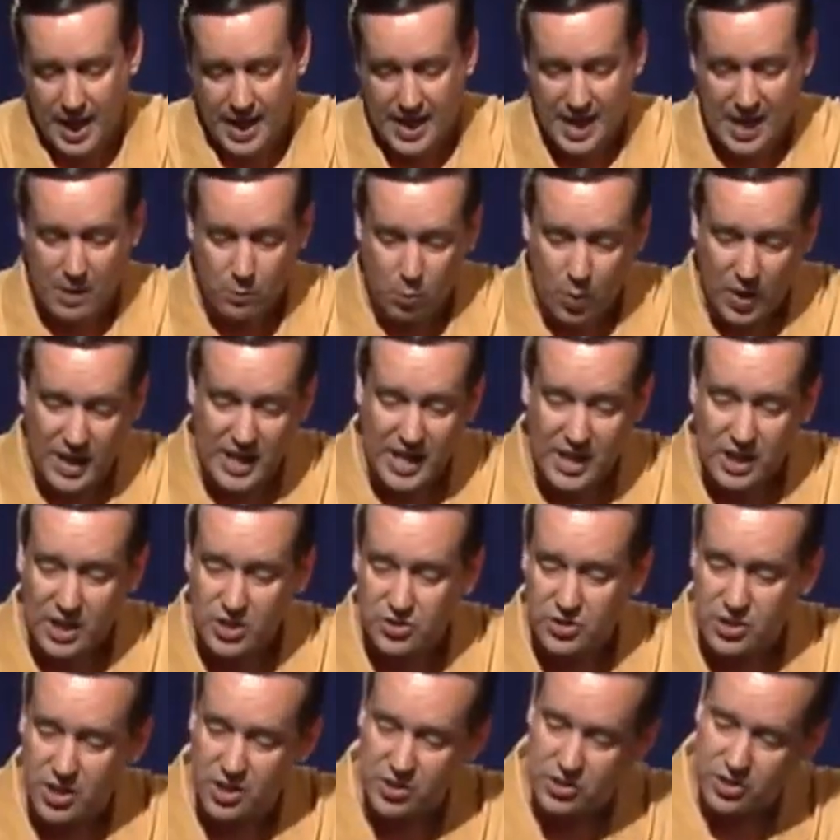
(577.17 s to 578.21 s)
And what it
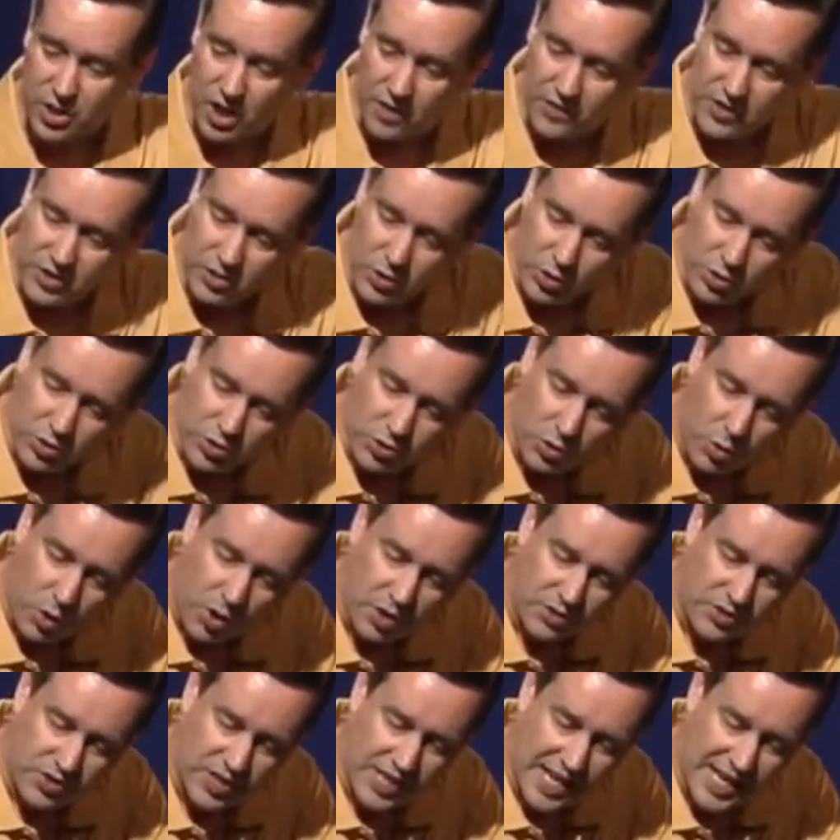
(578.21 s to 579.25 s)
consists of is you can sort
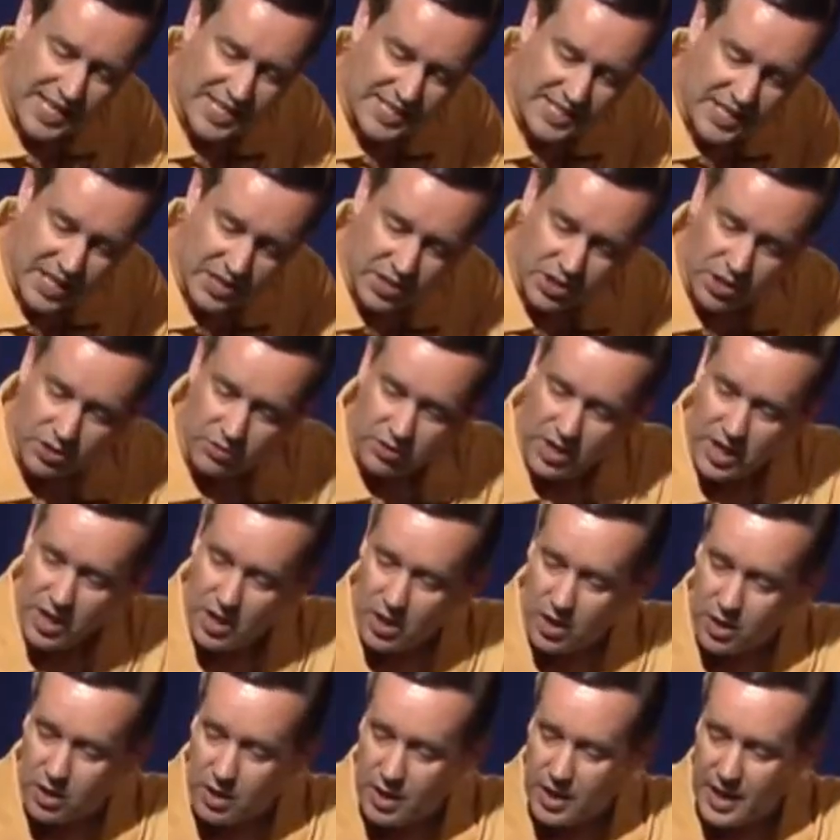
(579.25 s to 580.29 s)
of see a disk
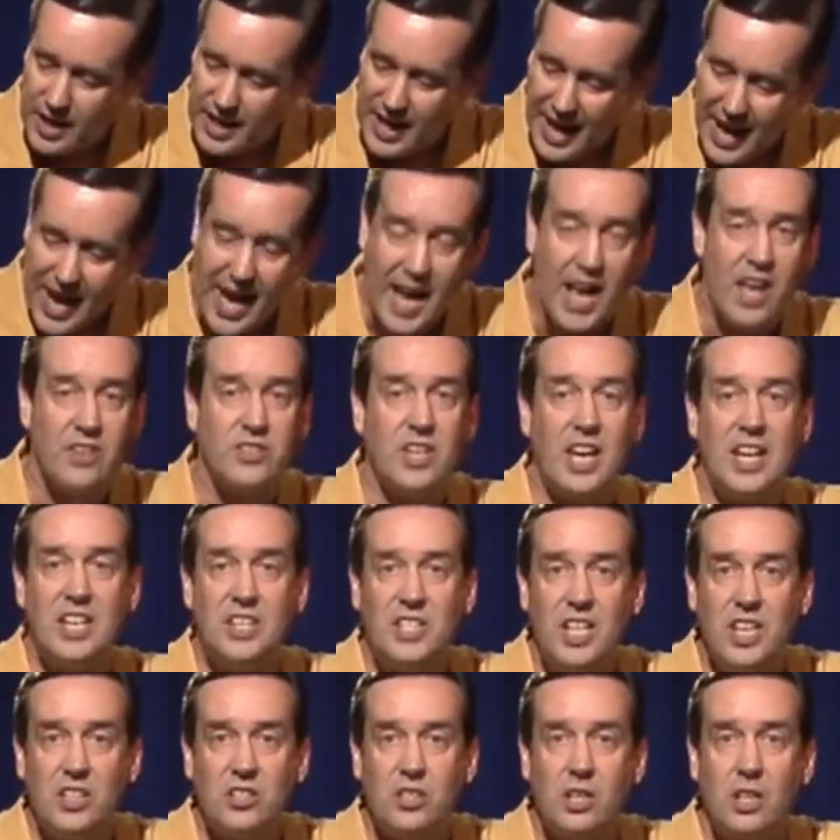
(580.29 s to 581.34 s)
here. It has a
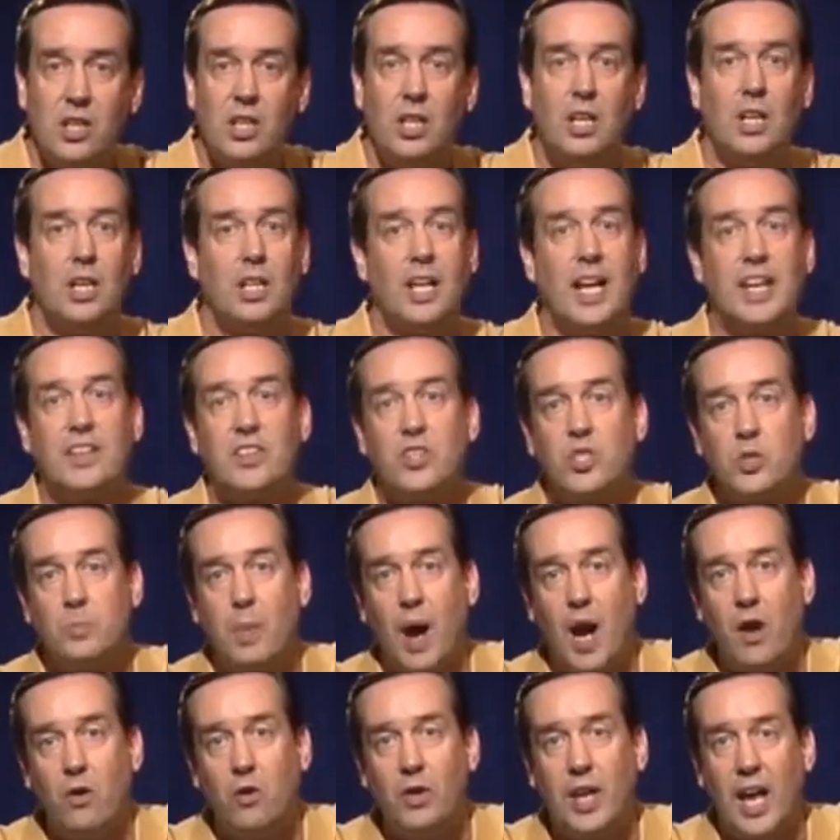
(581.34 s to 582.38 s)
disk like the
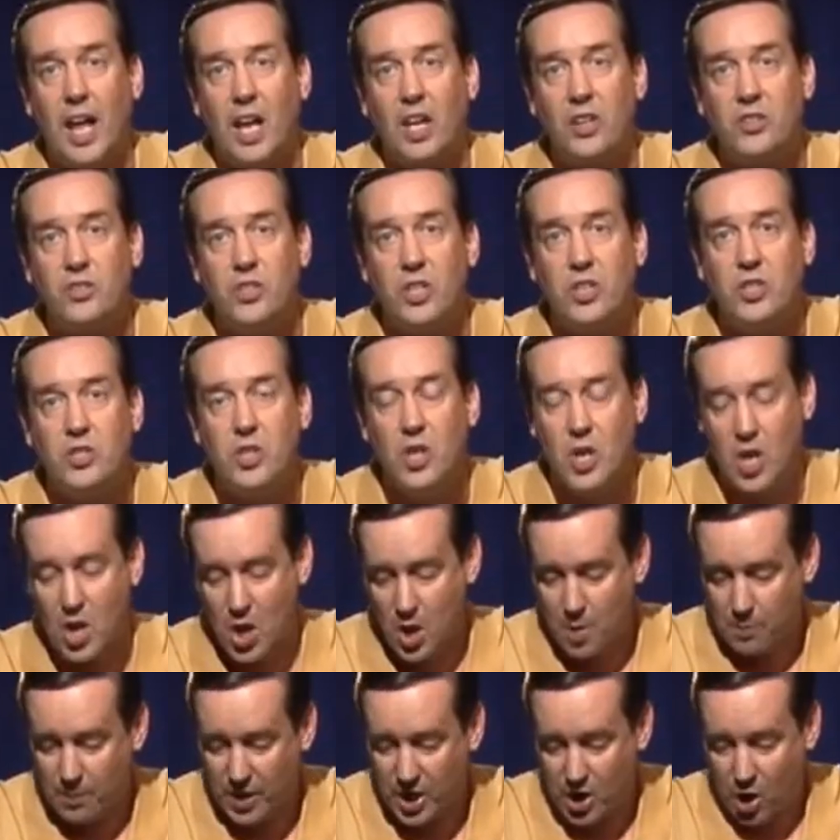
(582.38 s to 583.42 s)
spiral galaxies,
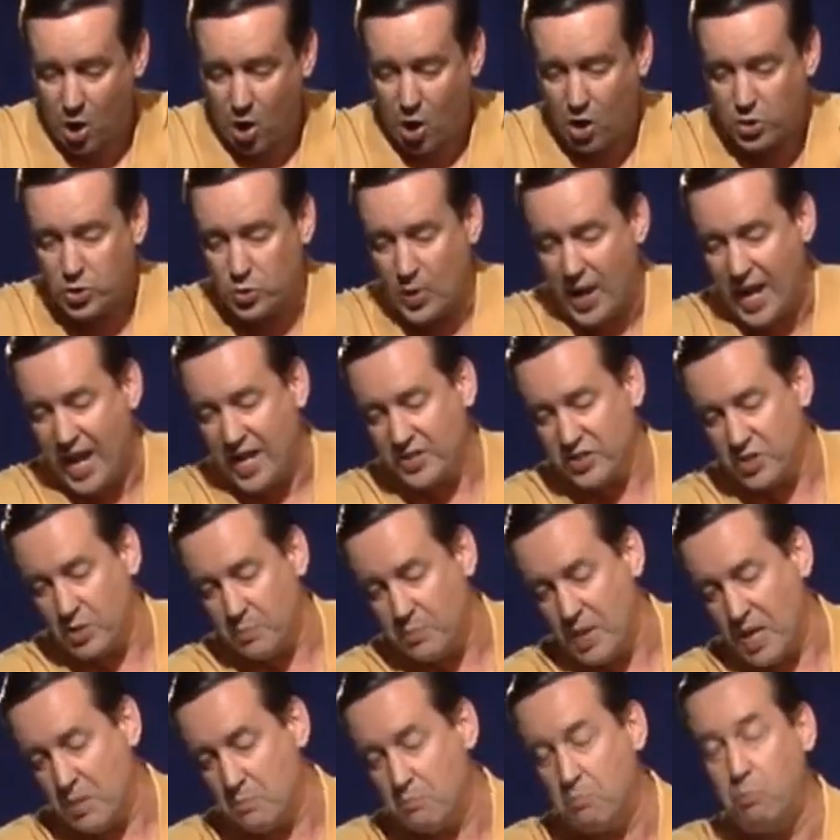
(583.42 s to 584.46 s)
but it also has the
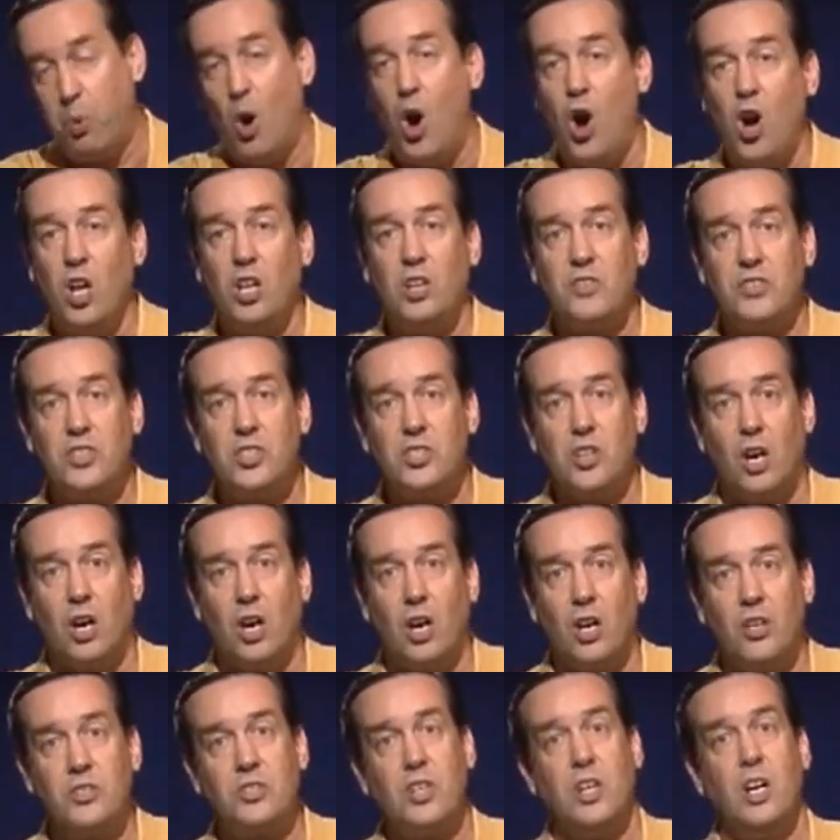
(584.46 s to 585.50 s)
big ball of
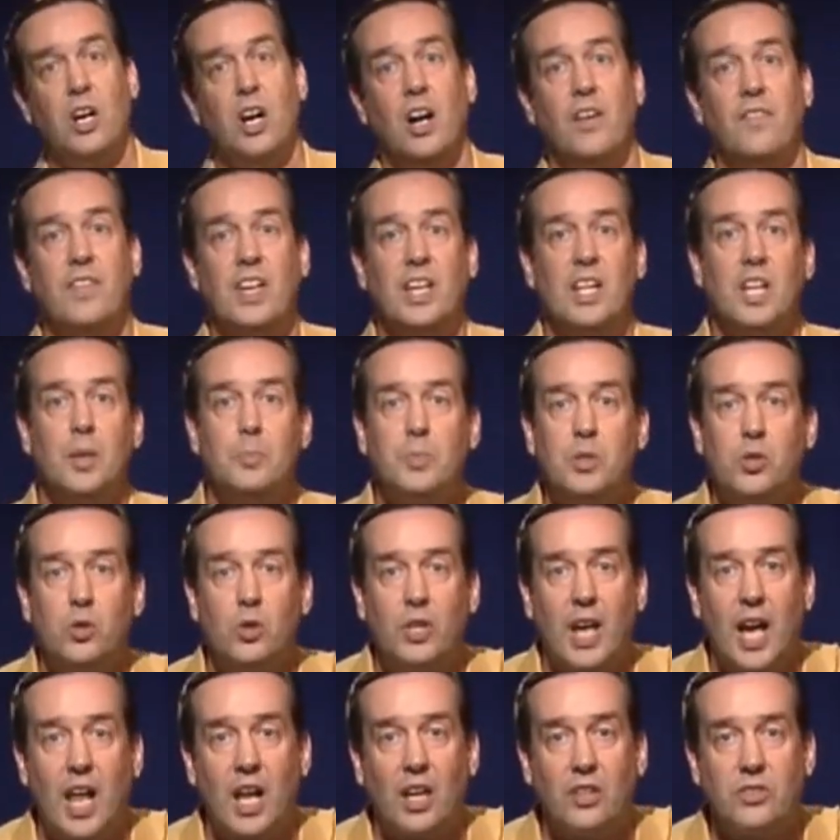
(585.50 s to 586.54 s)
stars of the elliptical
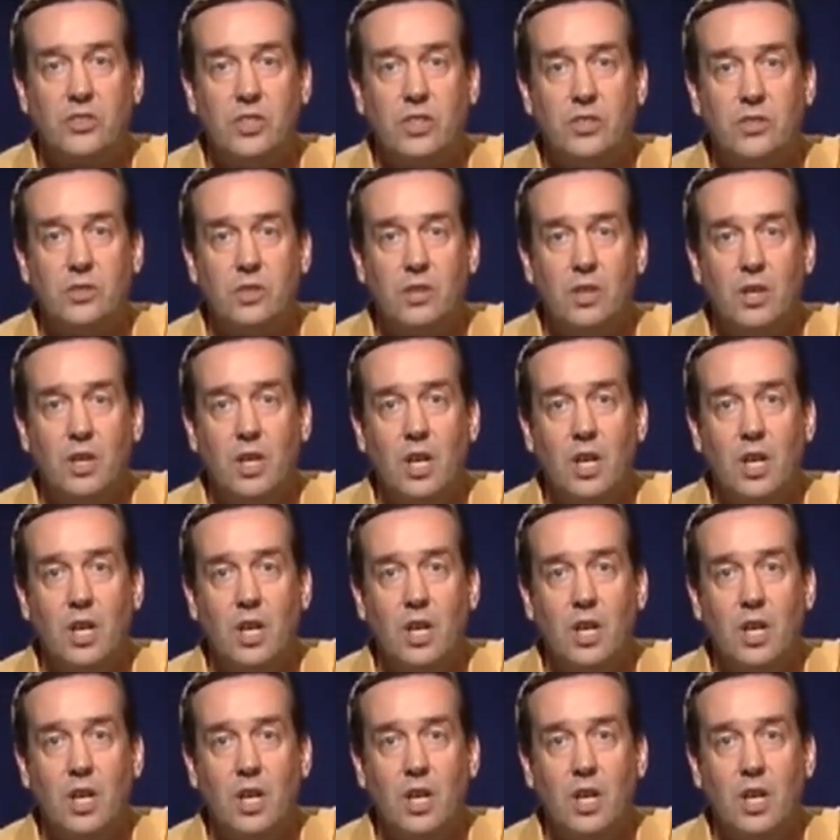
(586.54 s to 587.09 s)
galaxies.